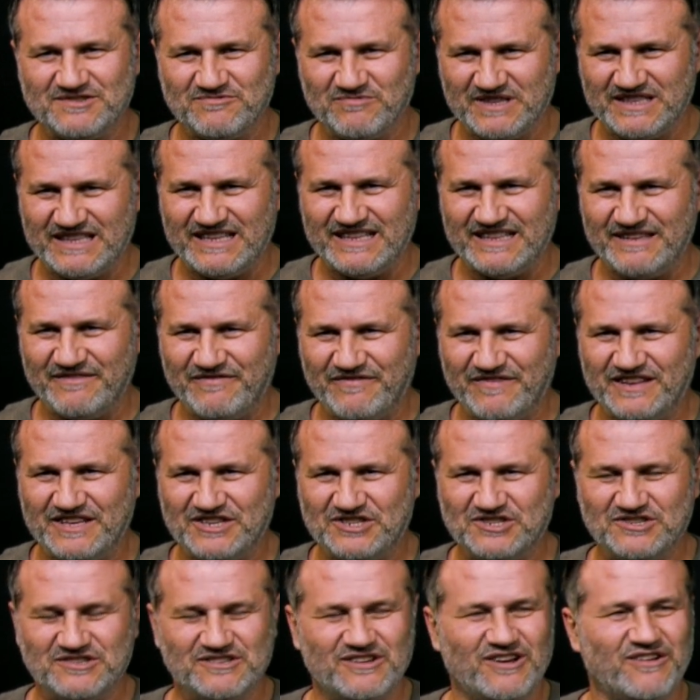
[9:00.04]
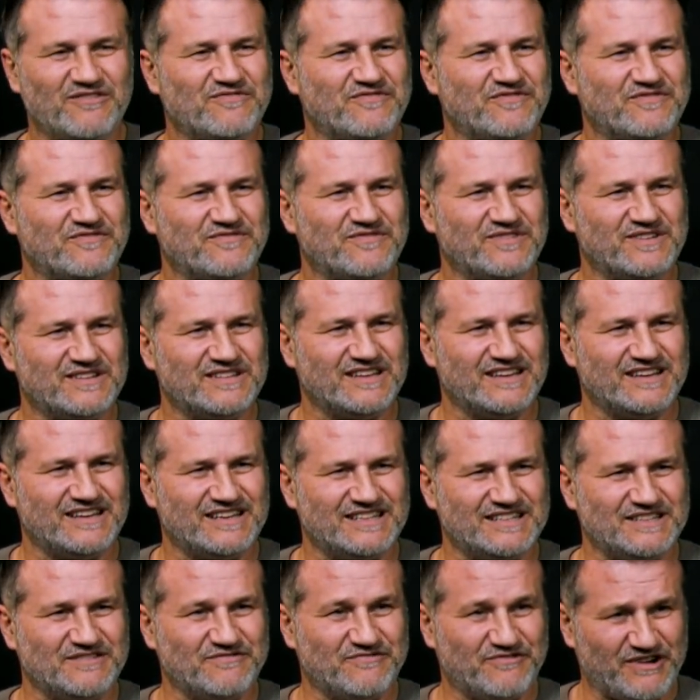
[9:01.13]
with the definition of
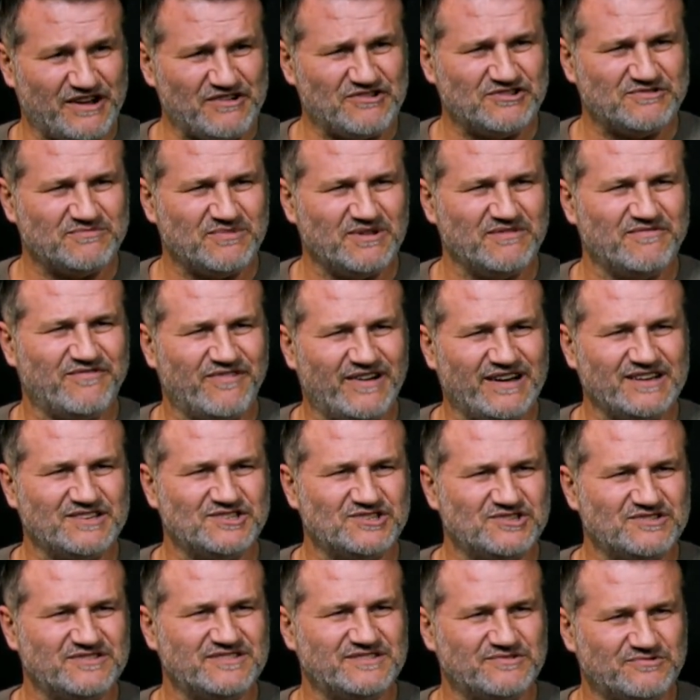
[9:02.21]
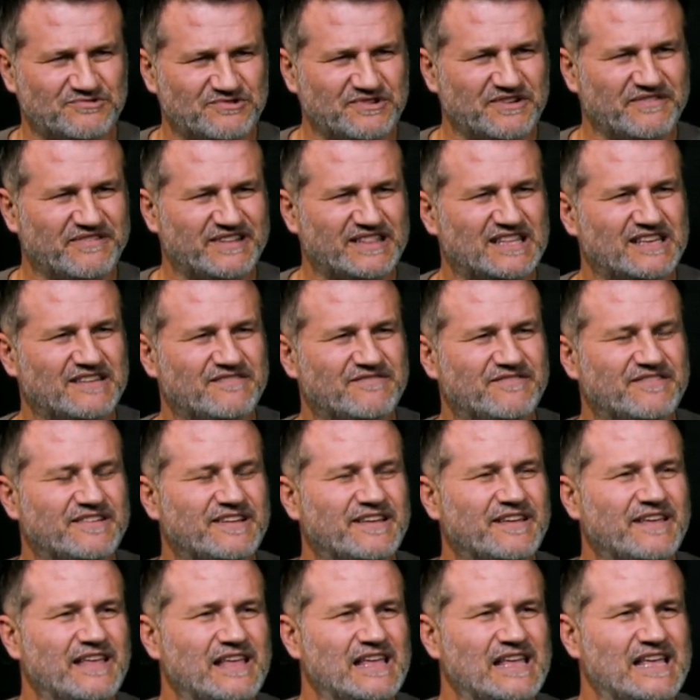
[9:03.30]
differentiable function, derivative,
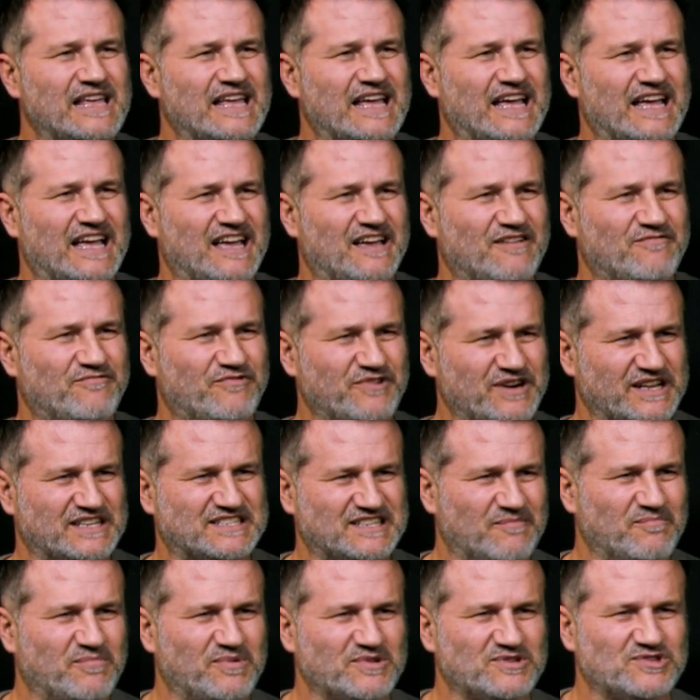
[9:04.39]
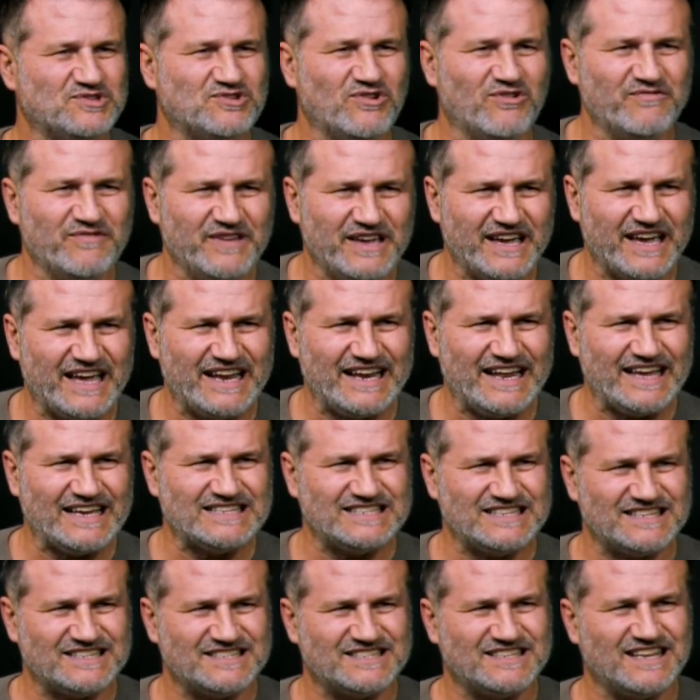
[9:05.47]
for example, solving an
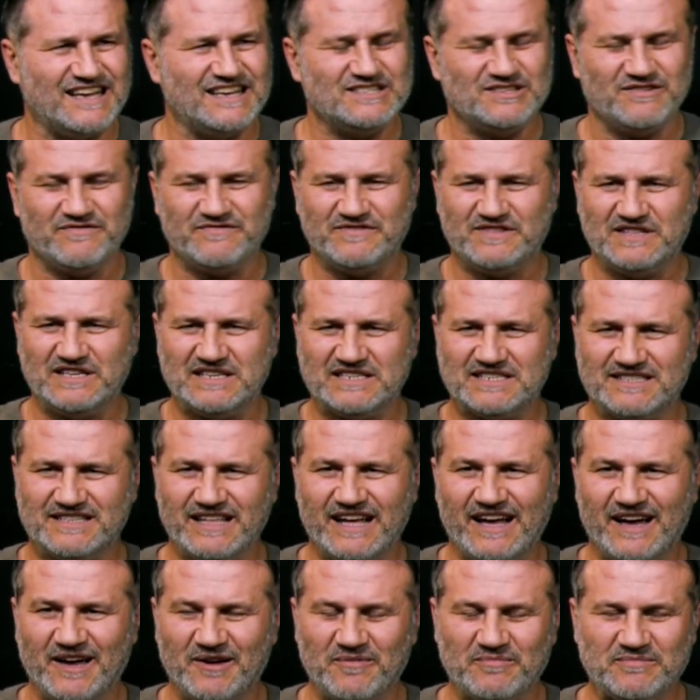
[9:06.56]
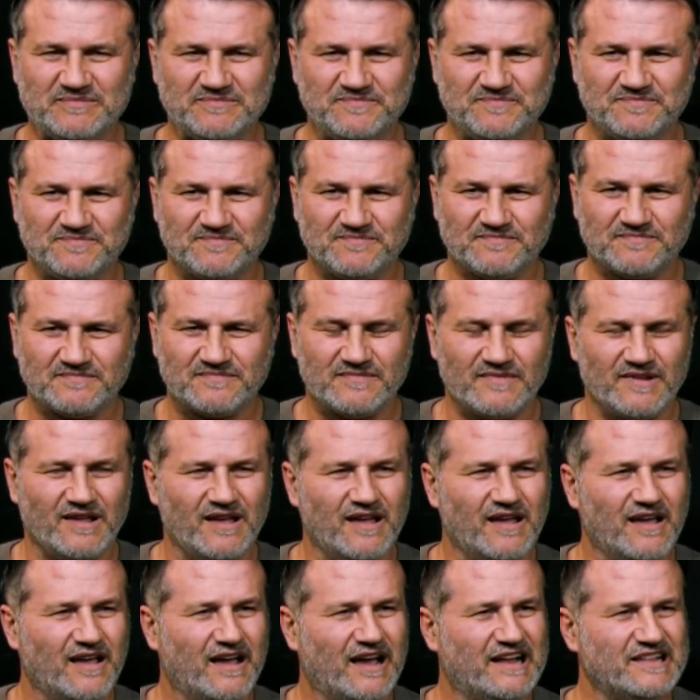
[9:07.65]
exercise of this type.
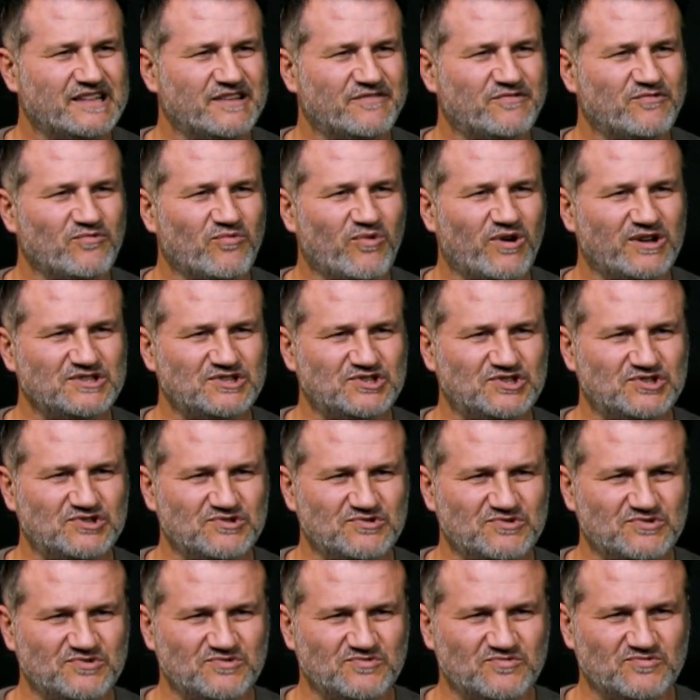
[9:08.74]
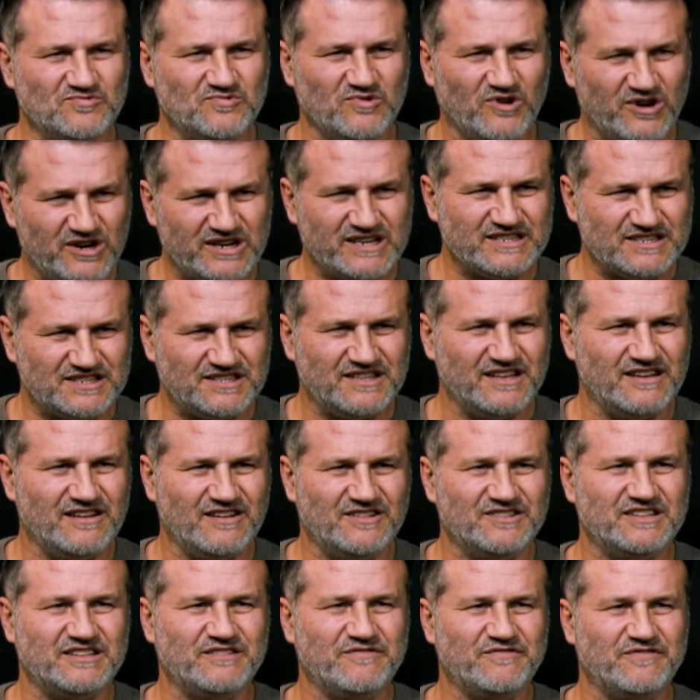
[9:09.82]
And if you want to work still
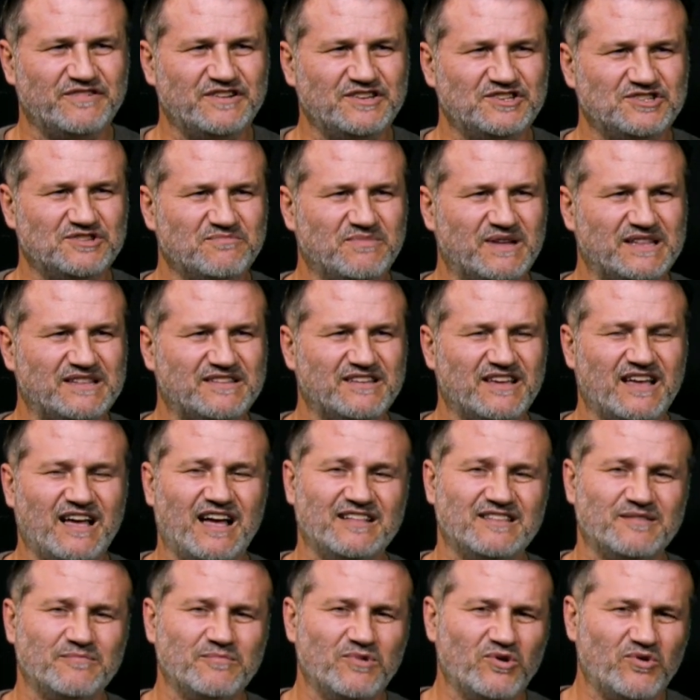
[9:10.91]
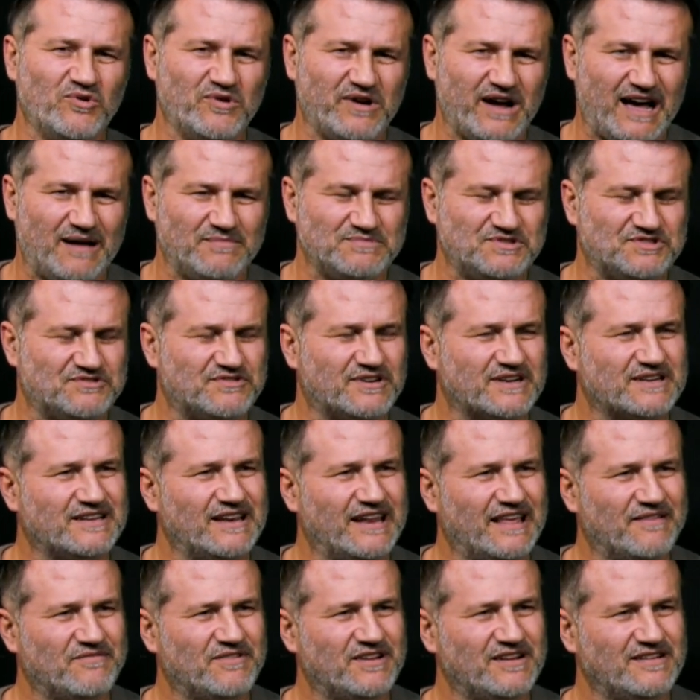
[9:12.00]
on the definition, but at a more abstract
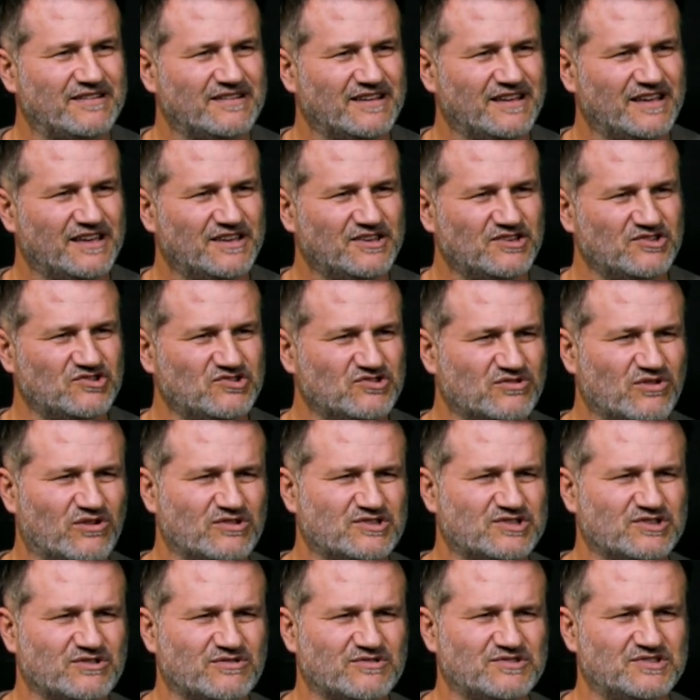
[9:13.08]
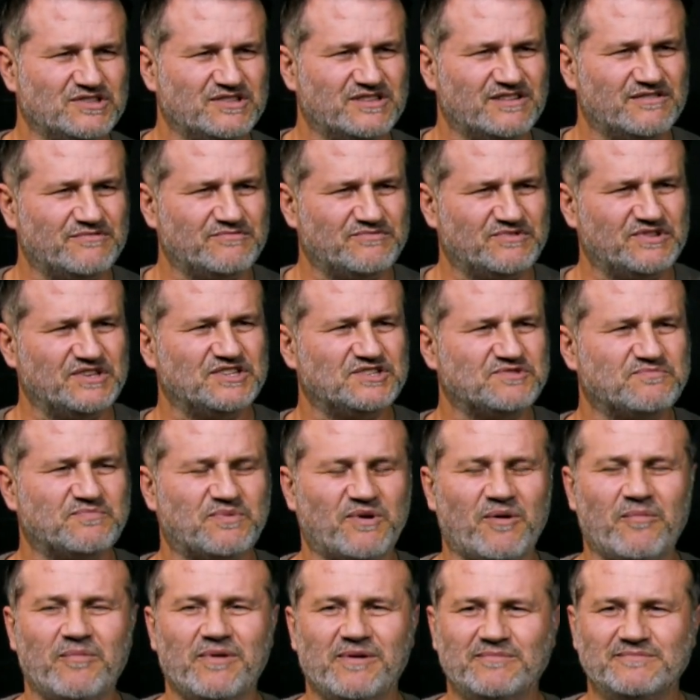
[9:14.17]
level, you should also consider this
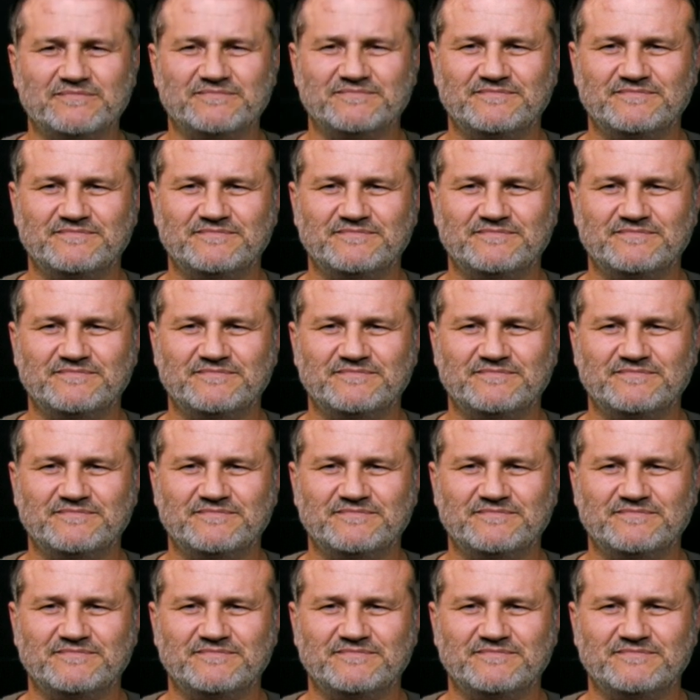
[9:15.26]
problem.